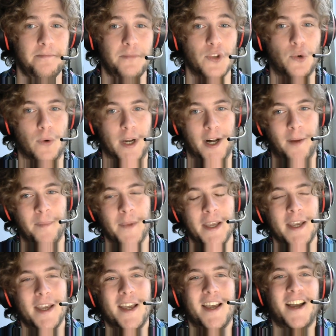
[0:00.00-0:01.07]
Well,
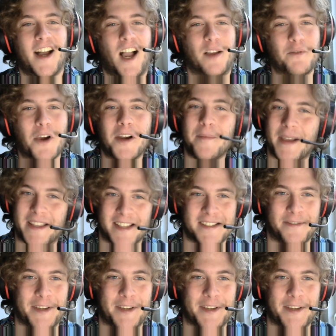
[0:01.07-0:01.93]
I'm trying to make this